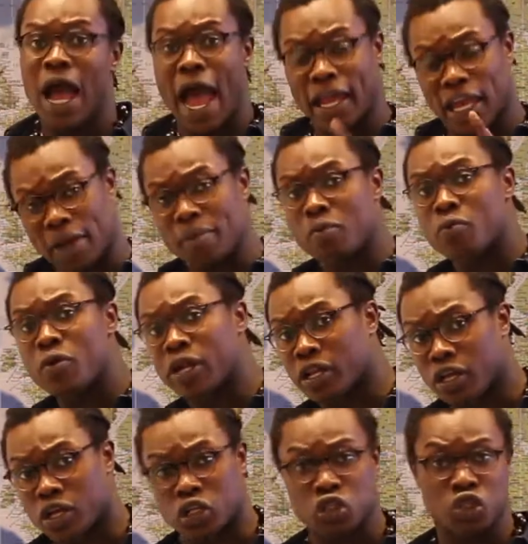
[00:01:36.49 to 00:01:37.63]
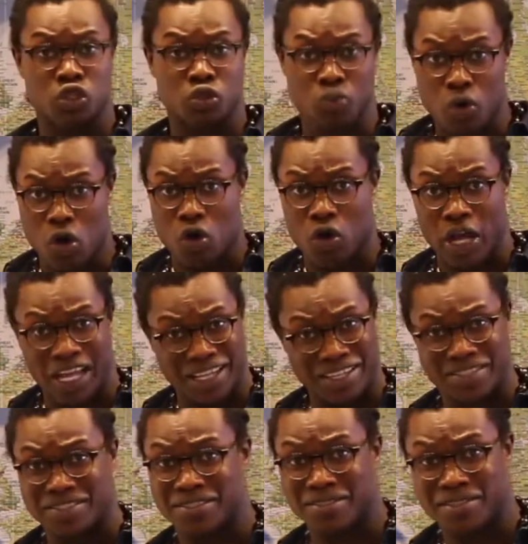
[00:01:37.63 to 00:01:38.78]
I came up with a small and a
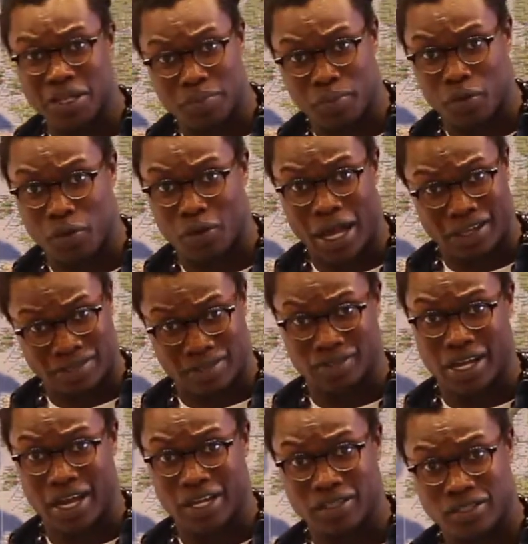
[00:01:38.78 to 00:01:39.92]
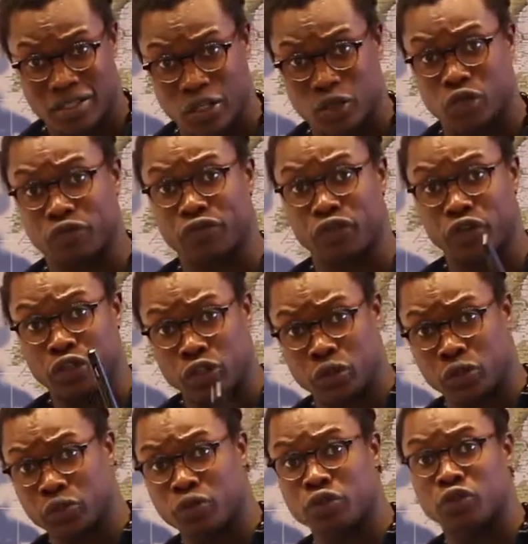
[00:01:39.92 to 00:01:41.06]
simple exercise in order for
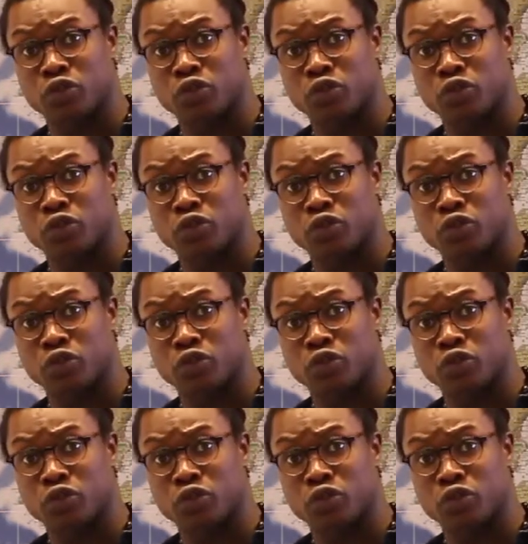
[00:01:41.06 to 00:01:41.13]
you